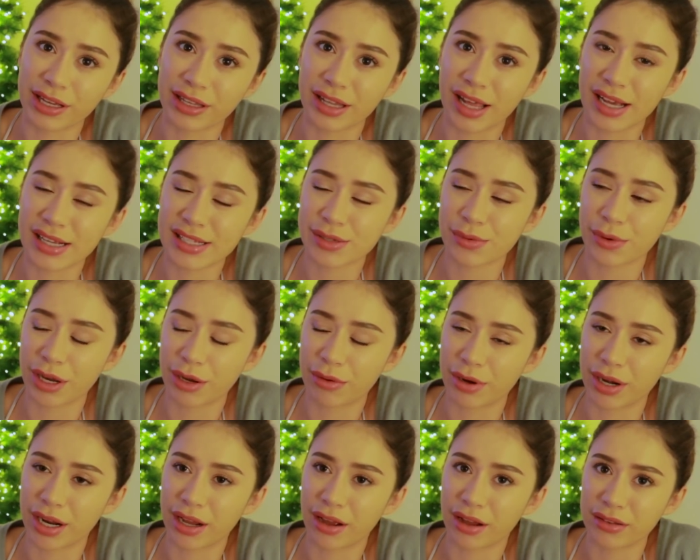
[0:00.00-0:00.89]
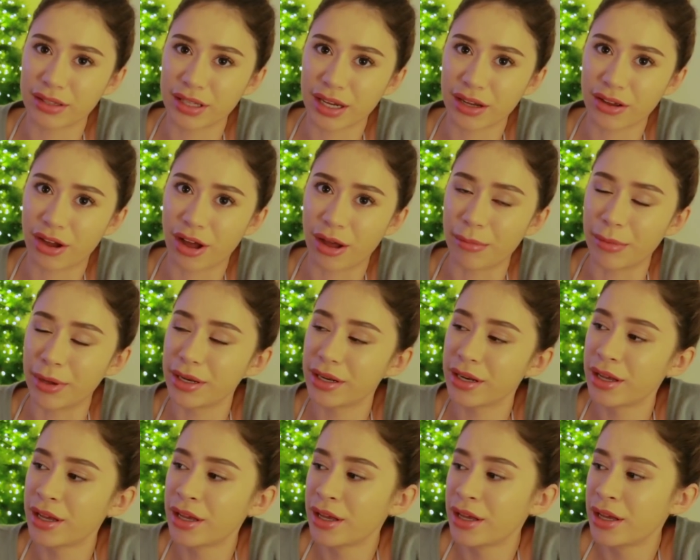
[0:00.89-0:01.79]
like last week when I got that comment.
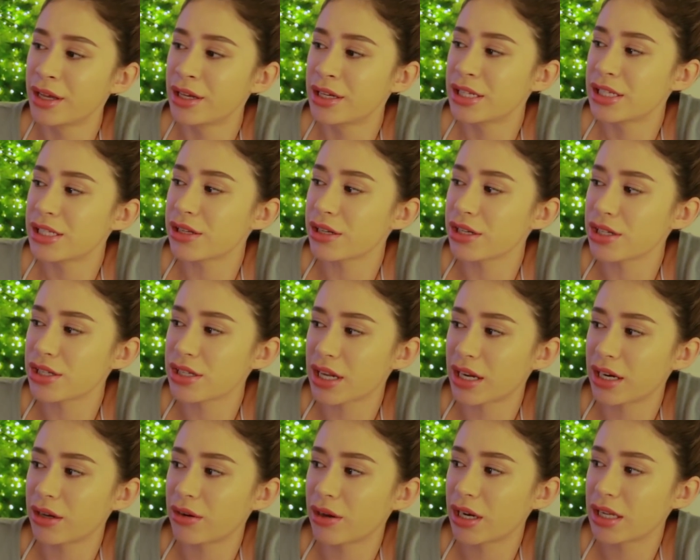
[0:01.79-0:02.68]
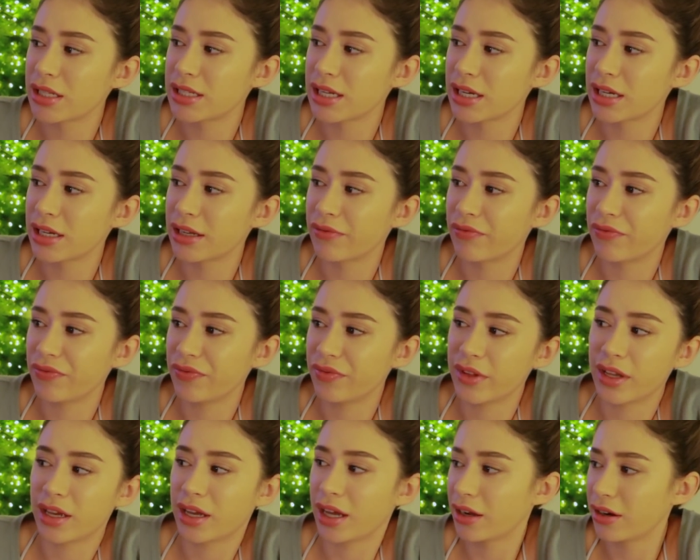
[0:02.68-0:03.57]
So I just kind of wanted to,
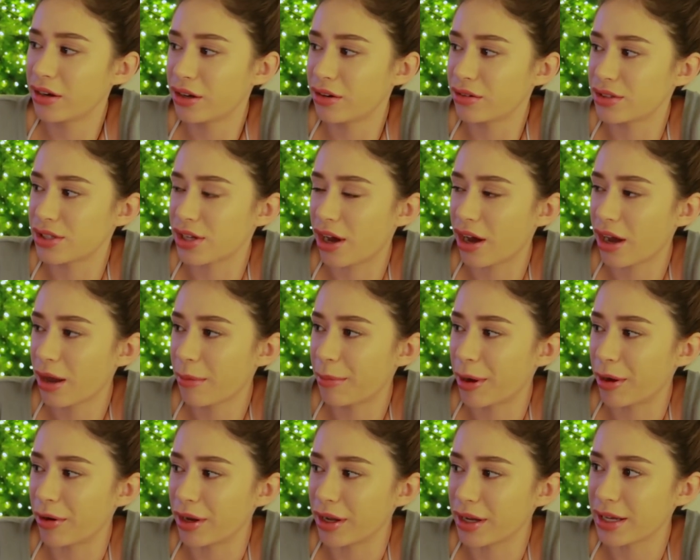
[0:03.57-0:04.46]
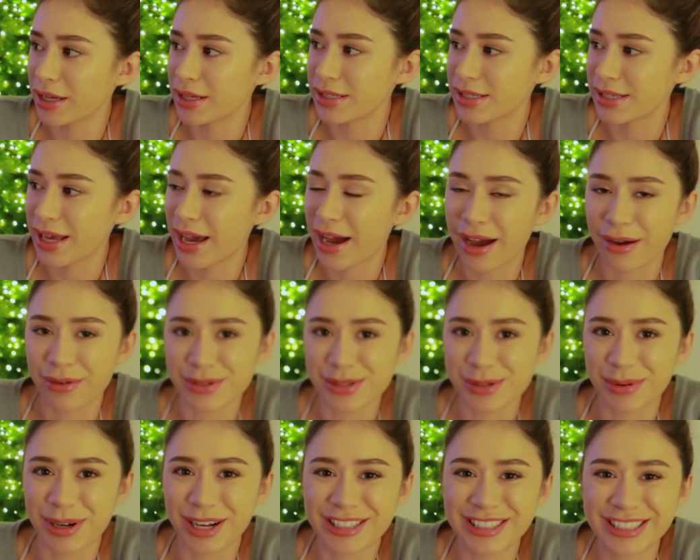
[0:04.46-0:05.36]
I don't know, talk about it, because yeah, I
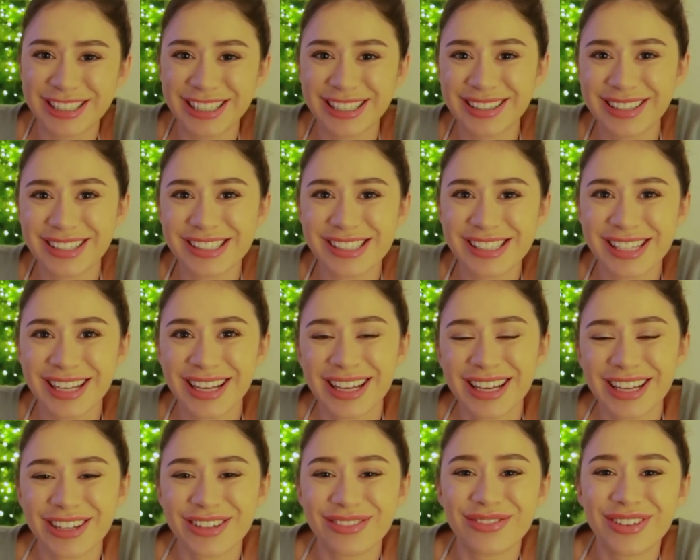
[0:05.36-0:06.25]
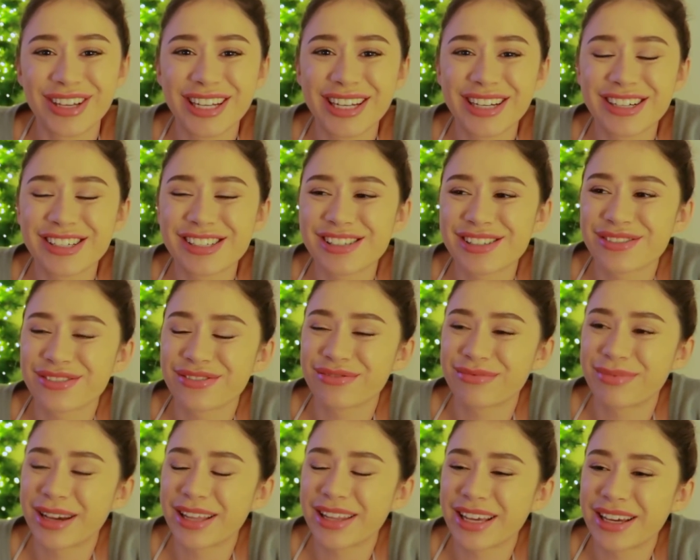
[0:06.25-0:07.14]
was watching those videos
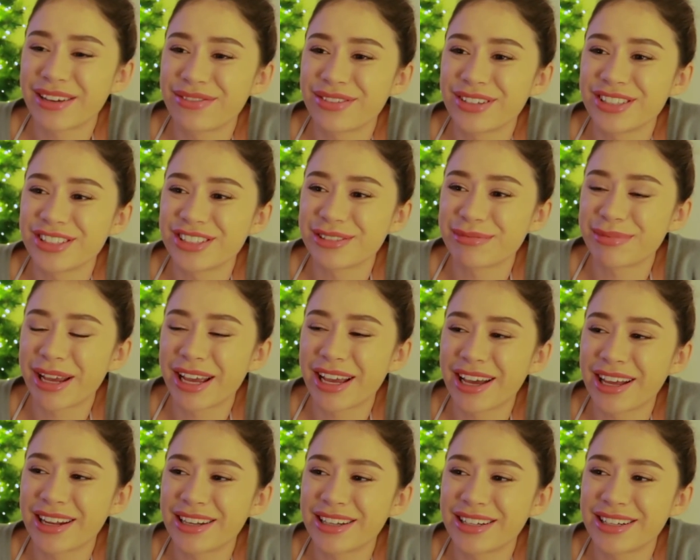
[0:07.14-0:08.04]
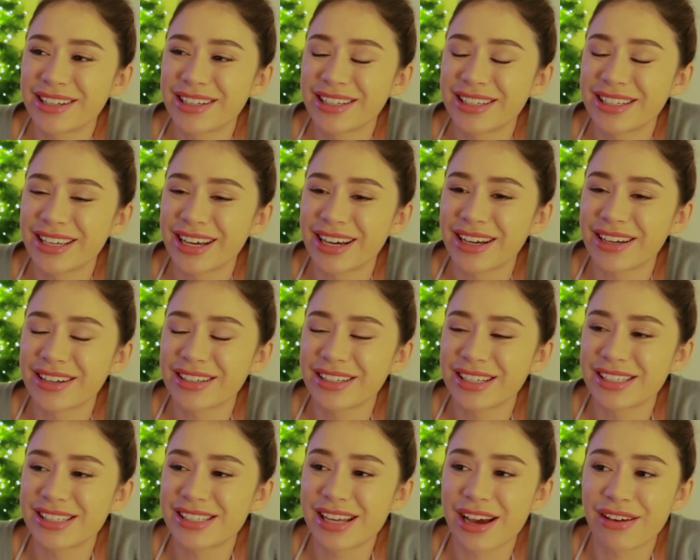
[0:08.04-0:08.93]
of my life in Japan, and yeah,
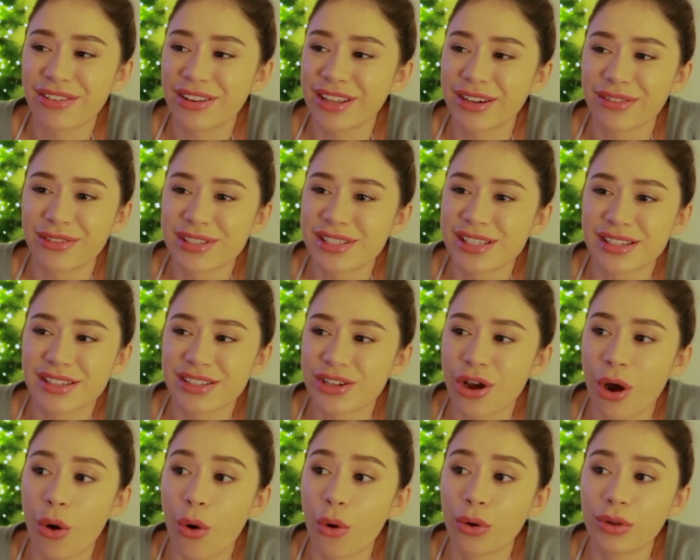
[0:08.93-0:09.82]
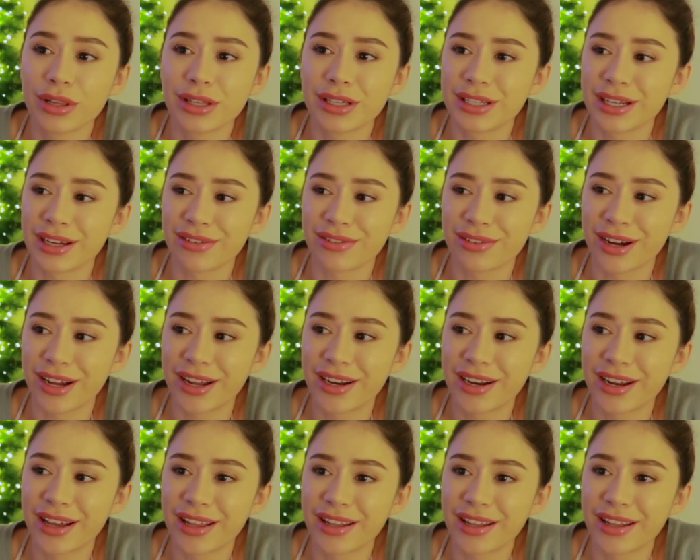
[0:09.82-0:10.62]
it definitely was totally different.